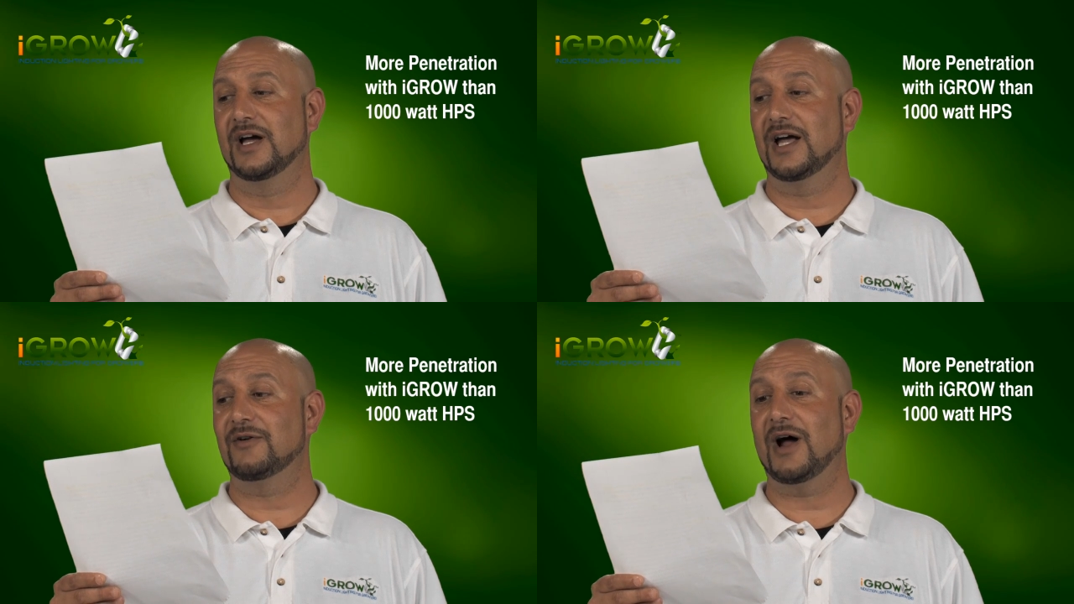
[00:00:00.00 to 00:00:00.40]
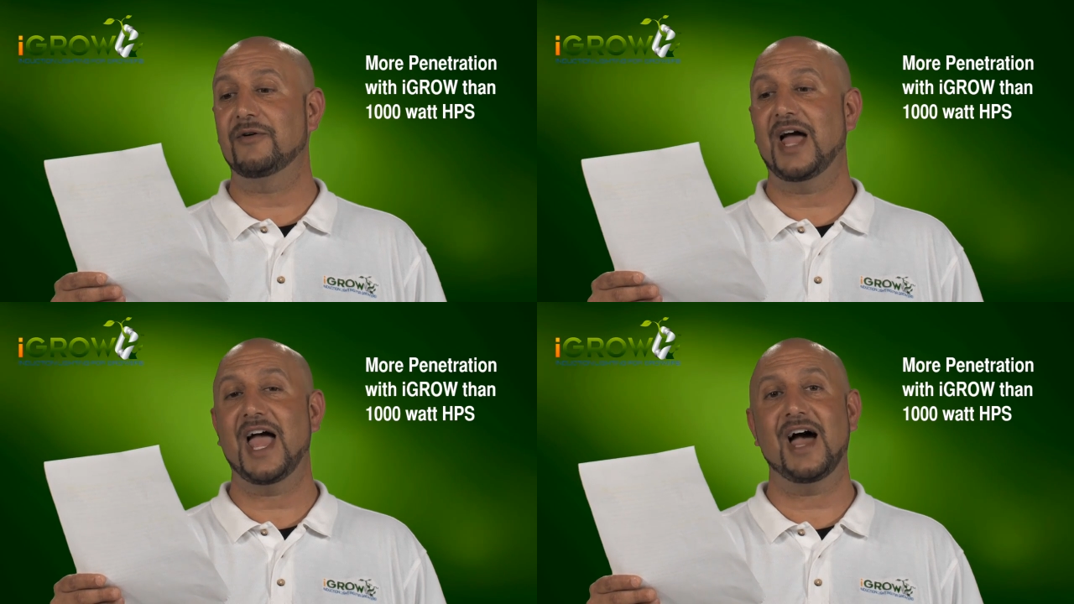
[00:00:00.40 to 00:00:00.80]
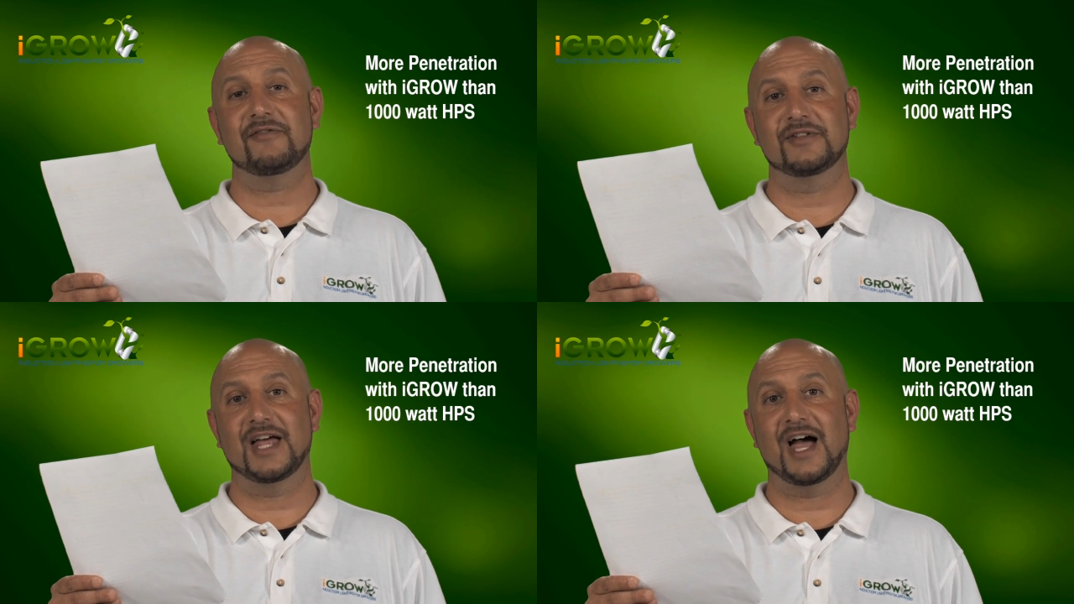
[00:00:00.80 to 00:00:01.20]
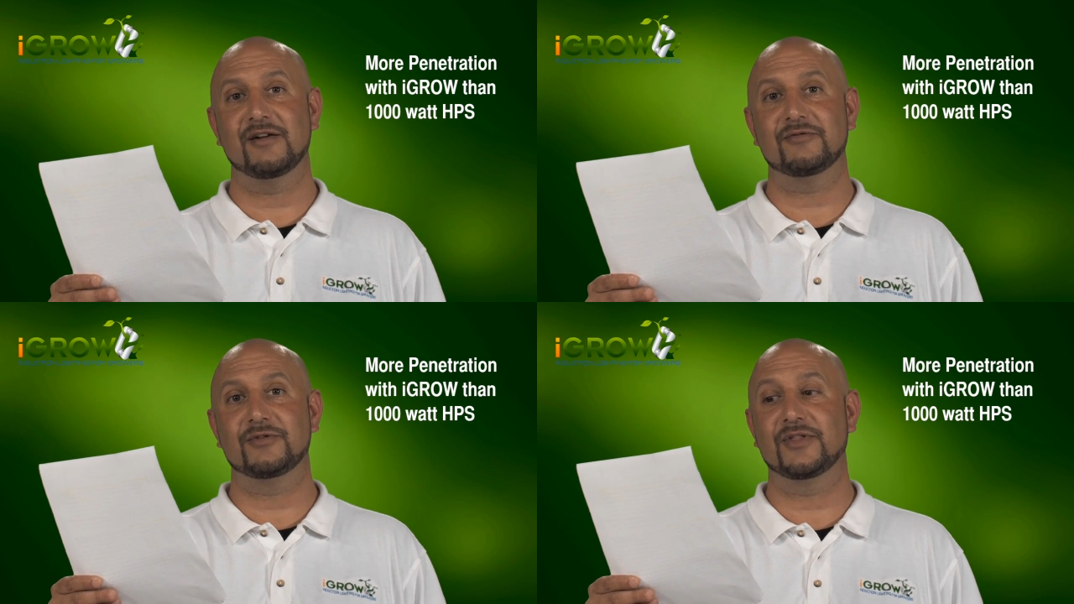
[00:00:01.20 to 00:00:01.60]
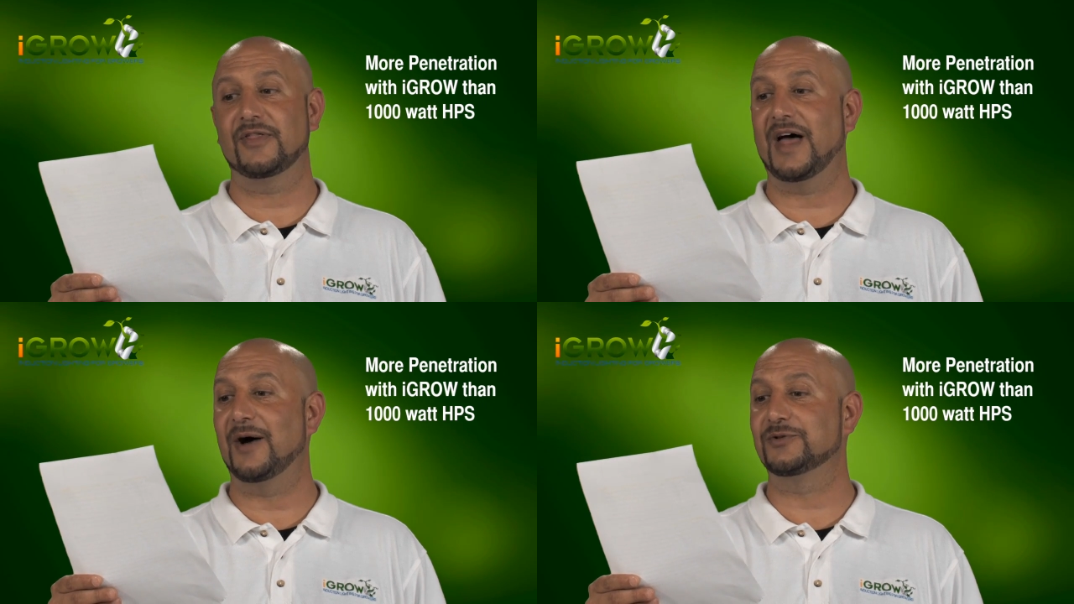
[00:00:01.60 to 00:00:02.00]
and around half of that for the
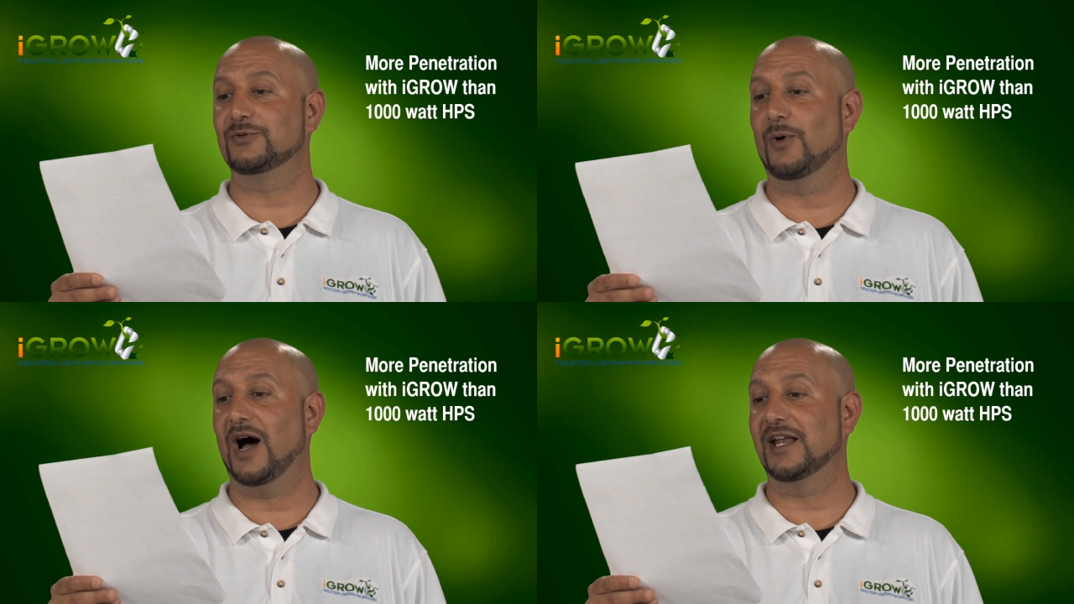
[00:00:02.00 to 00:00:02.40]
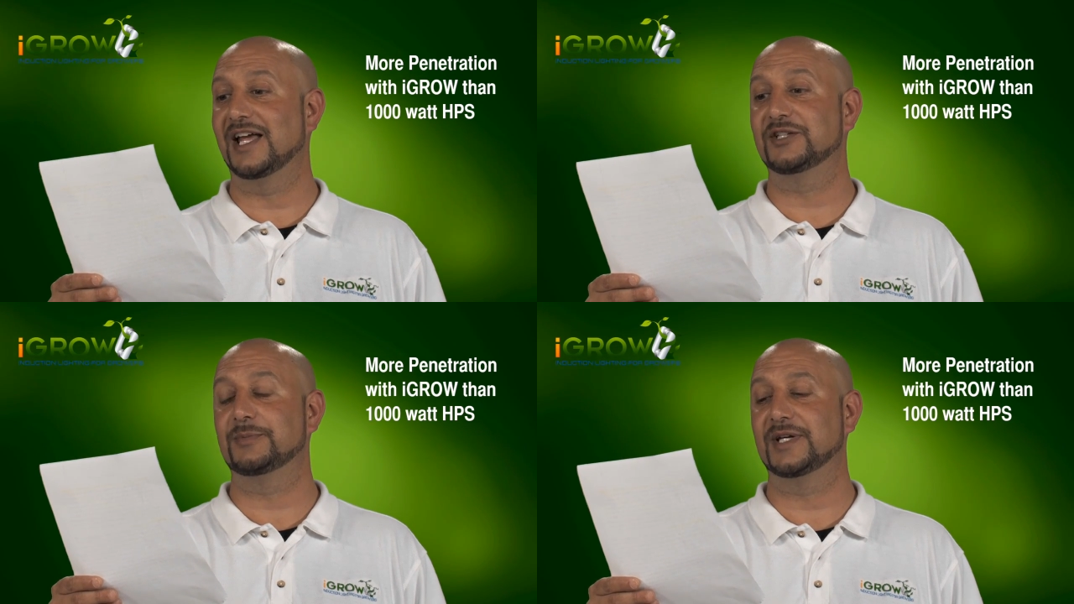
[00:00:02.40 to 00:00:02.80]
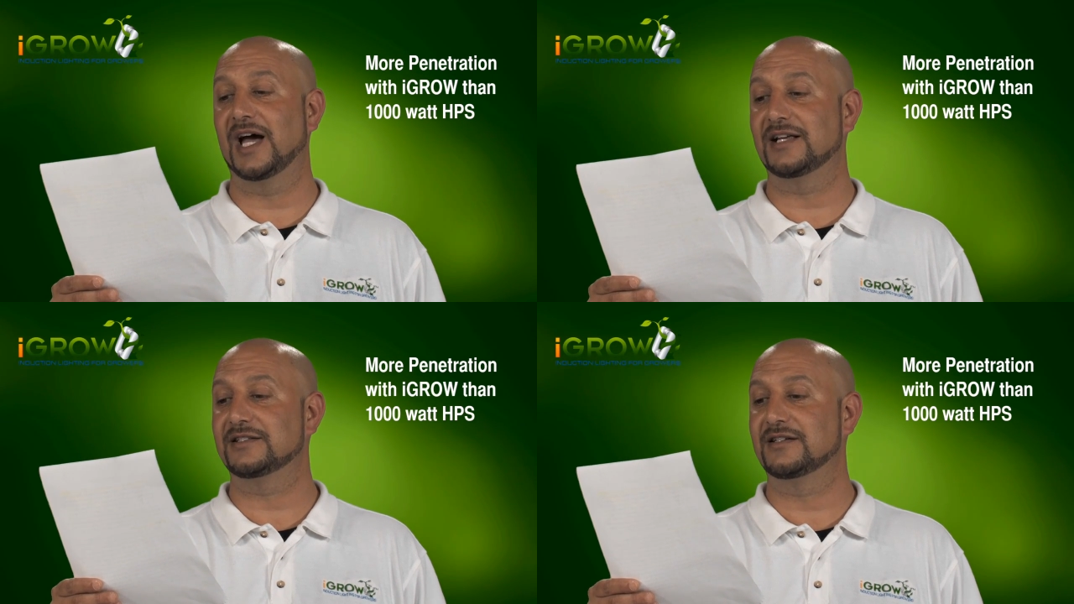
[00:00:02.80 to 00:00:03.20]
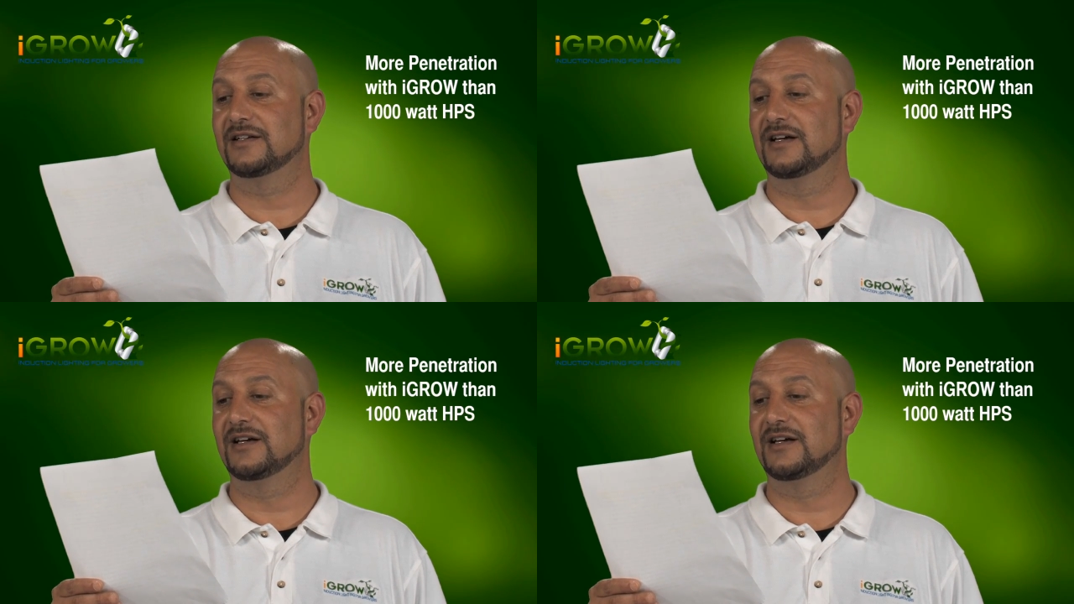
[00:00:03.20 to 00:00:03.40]
1,000-watt HPS.